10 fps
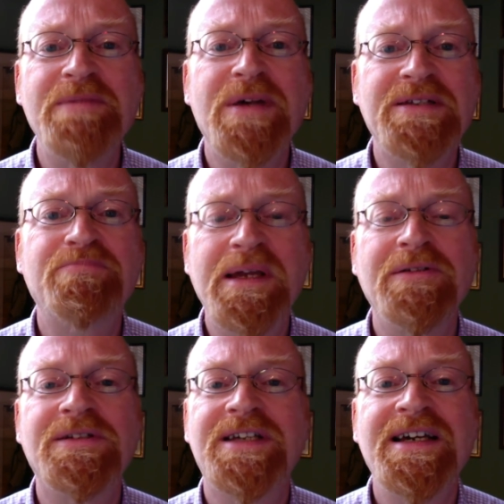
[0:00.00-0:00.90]
we must
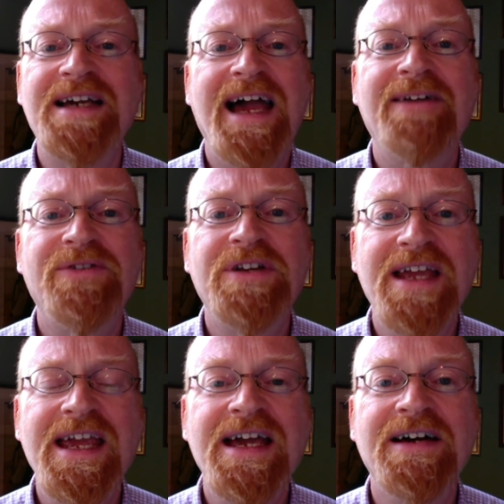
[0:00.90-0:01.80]
build heaven
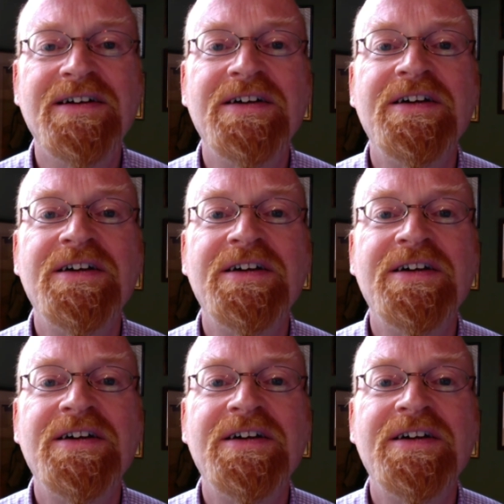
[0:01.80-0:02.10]
here.